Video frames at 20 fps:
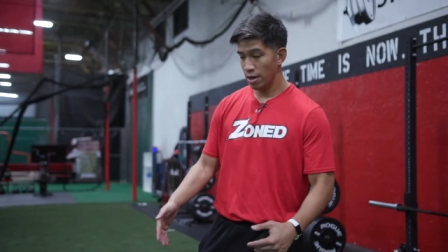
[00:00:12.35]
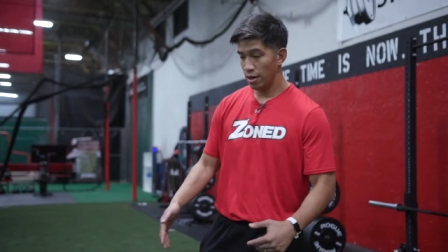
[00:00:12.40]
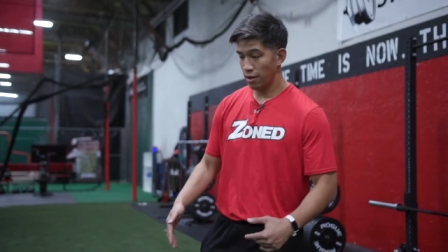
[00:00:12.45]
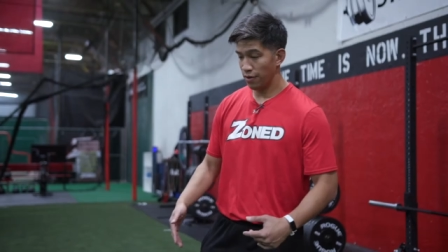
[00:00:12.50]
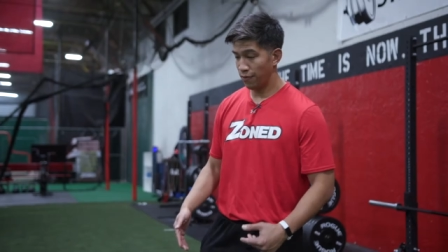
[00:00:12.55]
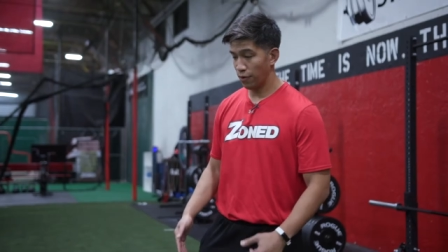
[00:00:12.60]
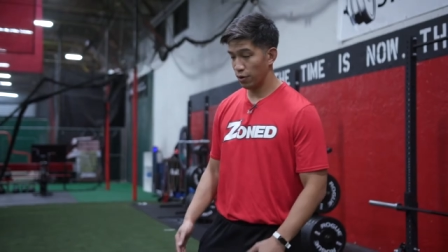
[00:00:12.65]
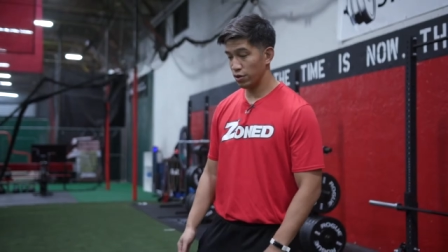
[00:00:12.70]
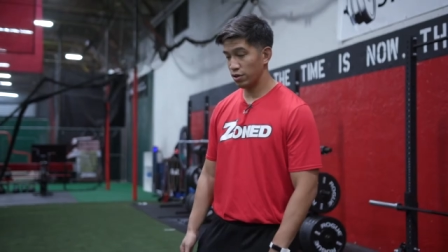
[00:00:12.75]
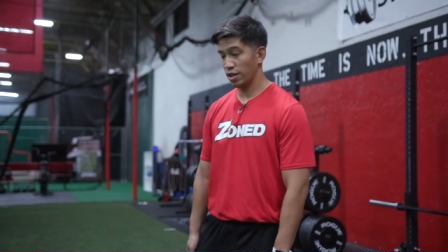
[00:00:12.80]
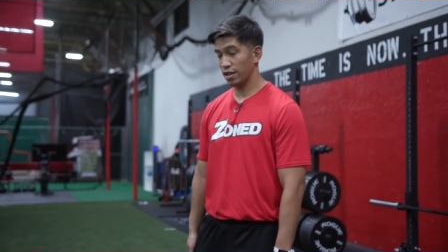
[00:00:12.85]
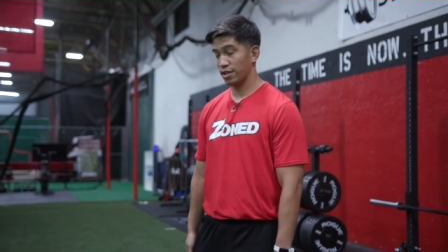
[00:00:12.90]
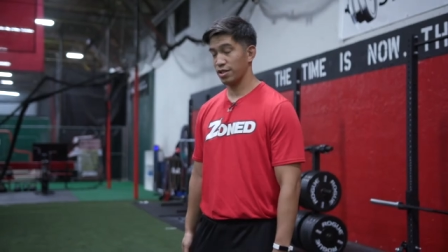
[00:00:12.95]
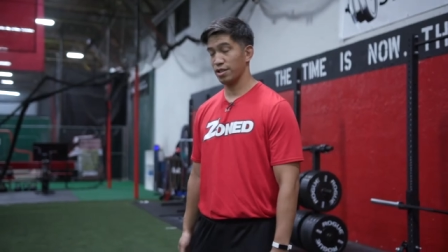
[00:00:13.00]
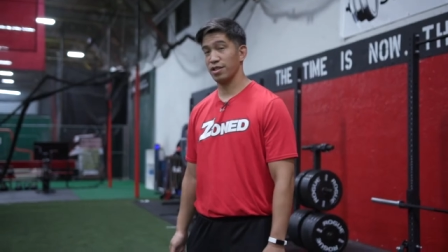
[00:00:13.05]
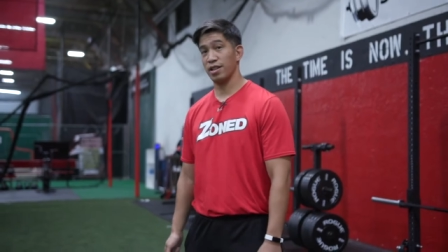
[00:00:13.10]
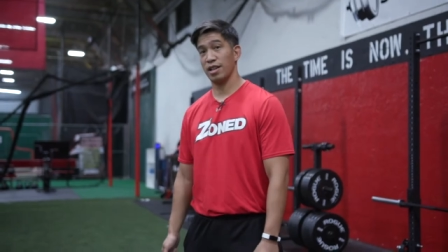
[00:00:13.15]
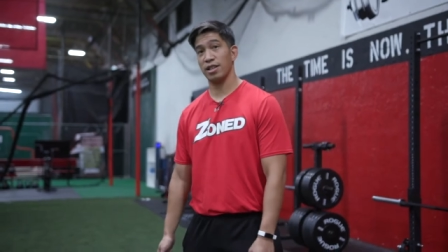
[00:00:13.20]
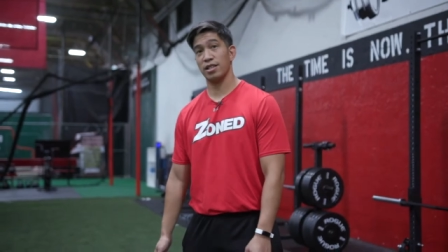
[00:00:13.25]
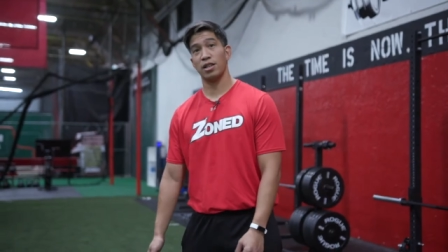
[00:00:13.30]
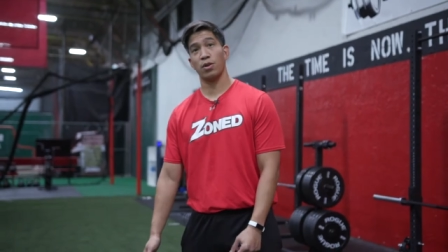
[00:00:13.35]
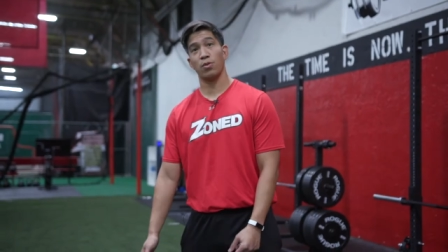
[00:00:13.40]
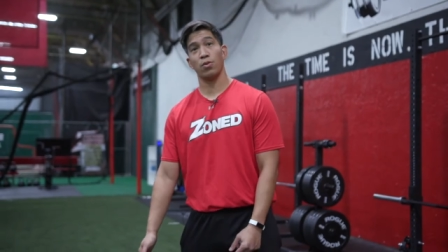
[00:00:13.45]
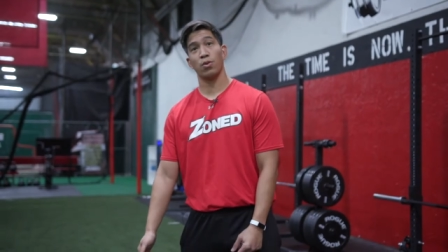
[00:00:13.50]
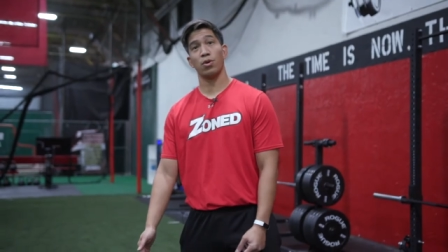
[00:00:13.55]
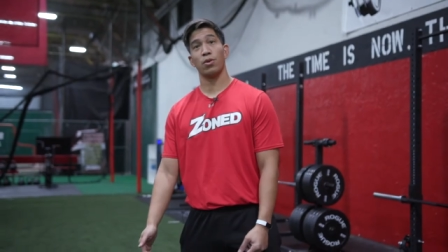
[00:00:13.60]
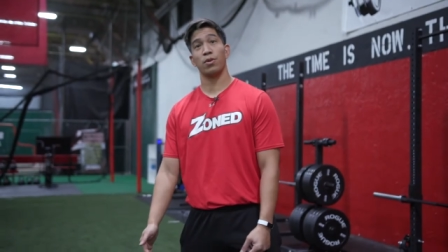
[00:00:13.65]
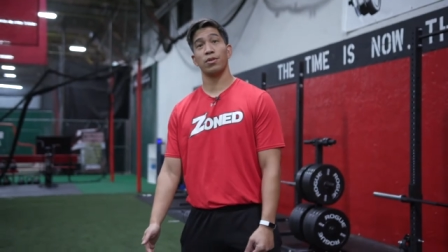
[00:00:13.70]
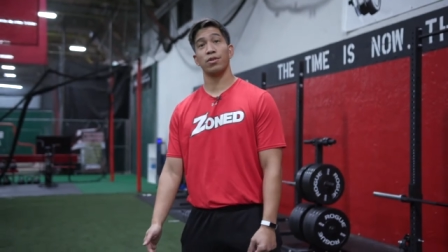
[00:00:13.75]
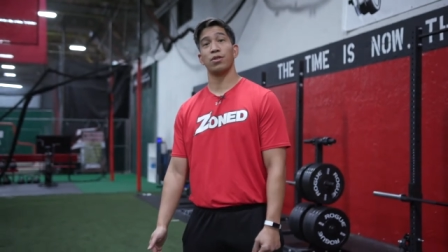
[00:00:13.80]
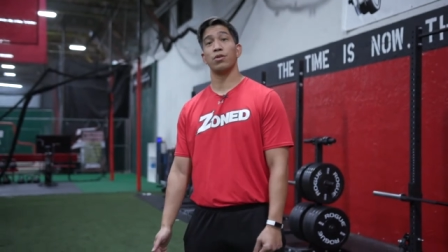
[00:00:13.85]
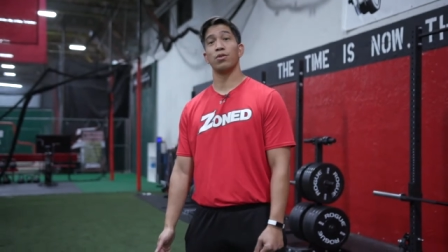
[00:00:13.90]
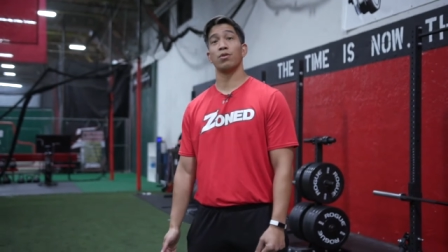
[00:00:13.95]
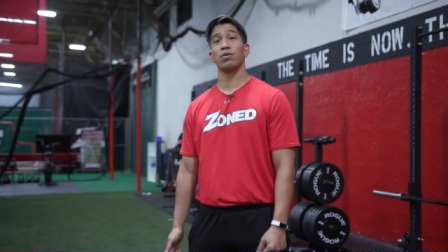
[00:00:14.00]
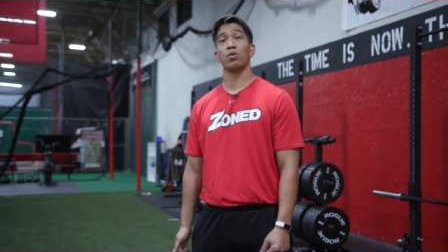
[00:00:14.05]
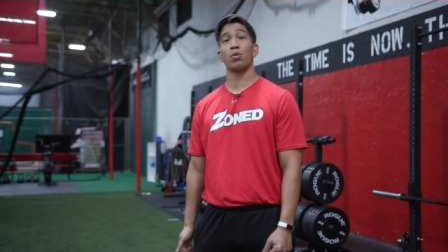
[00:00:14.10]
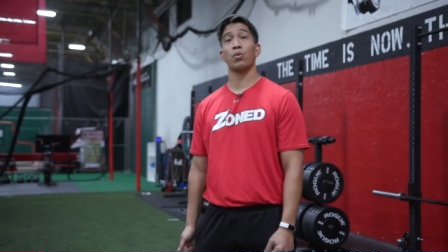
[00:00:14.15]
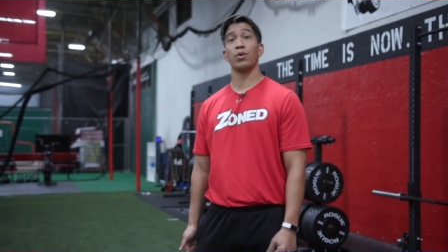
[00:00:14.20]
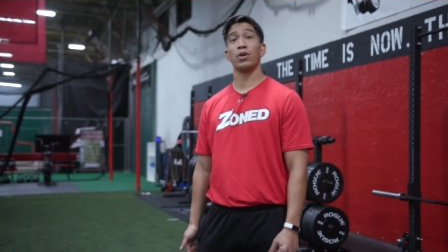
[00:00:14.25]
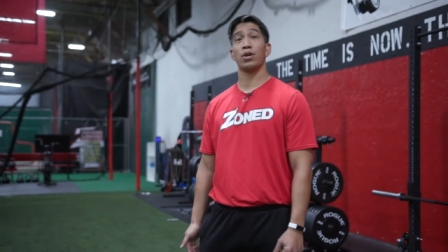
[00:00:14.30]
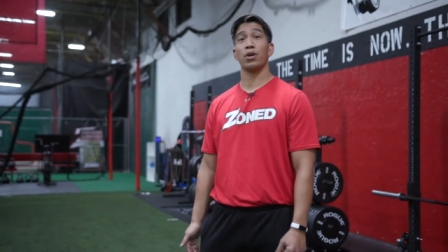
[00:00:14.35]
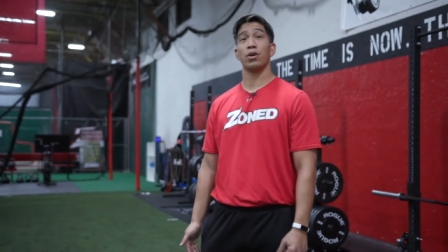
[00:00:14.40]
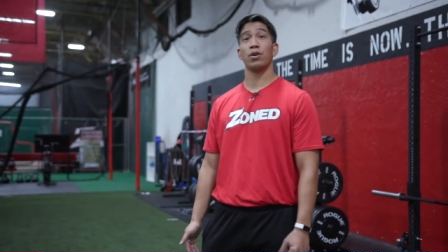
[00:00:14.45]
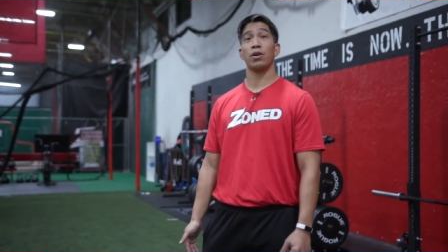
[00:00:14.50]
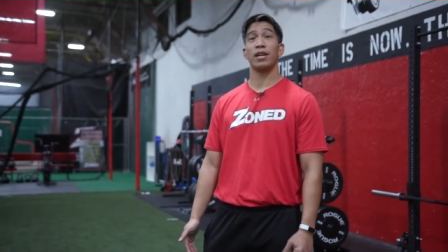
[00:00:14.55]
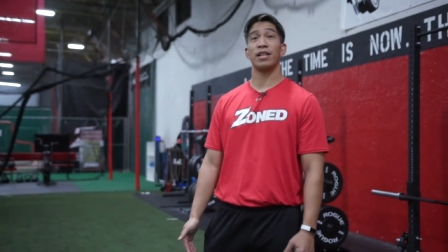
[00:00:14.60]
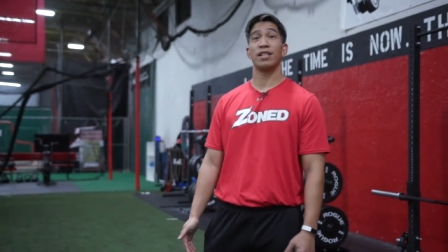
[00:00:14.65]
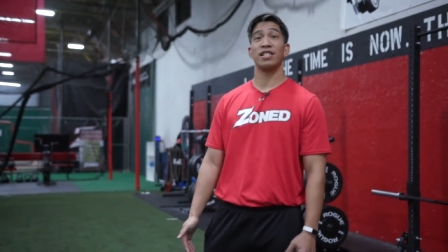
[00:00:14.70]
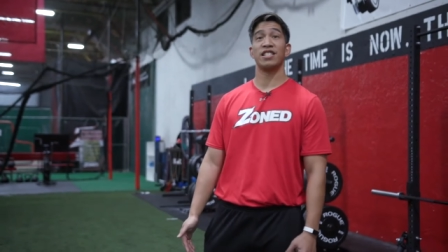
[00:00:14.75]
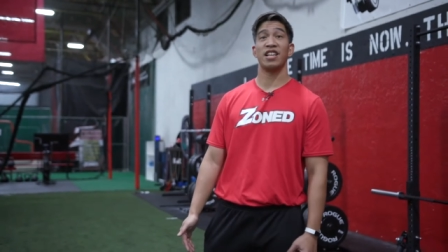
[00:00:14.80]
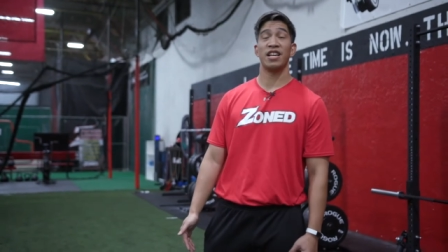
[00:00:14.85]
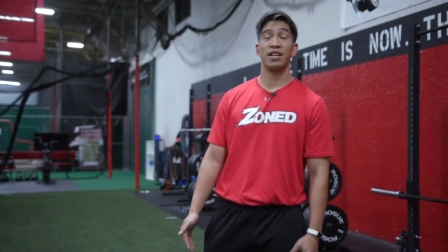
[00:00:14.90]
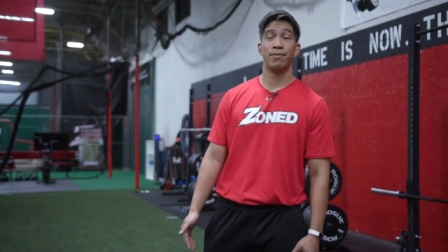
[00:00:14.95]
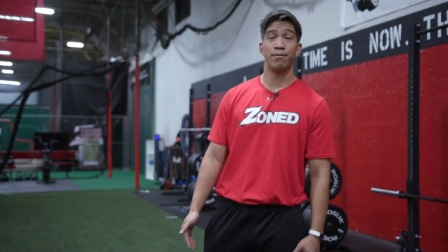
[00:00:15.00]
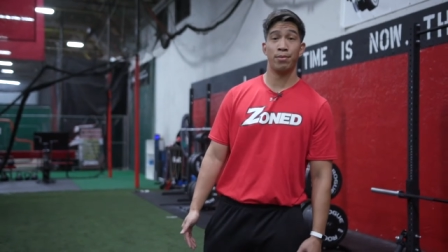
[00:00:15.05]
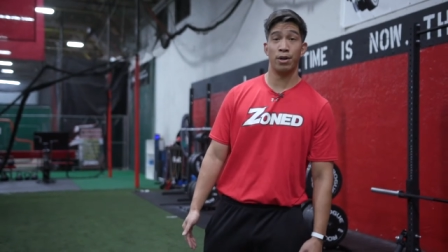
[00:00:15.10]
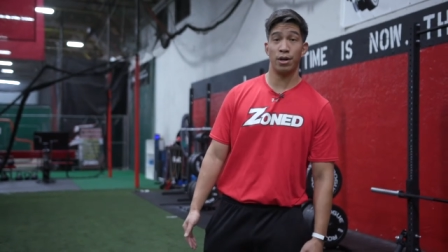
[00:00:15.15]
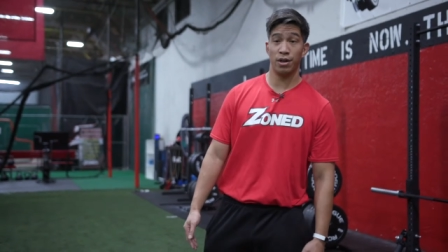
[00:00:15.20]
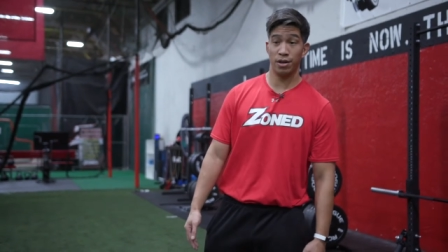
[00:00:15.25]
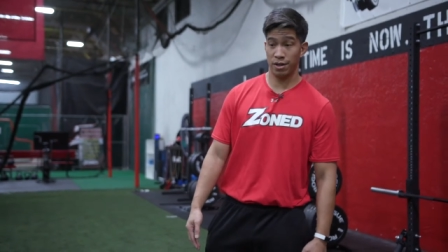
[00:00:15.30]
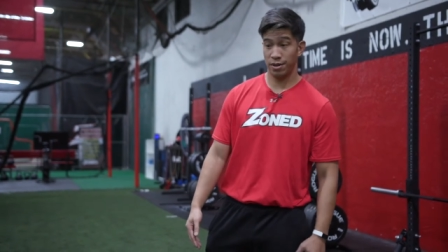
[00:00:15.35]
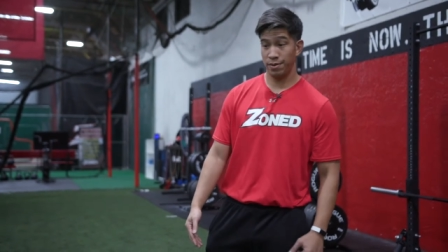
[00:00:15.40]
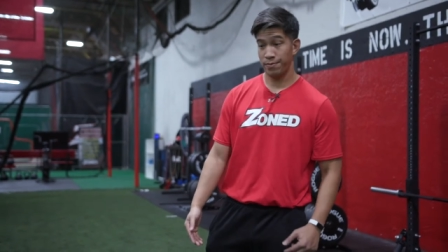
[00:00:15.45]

The first exercise that we're going to do is what we call a dead bug.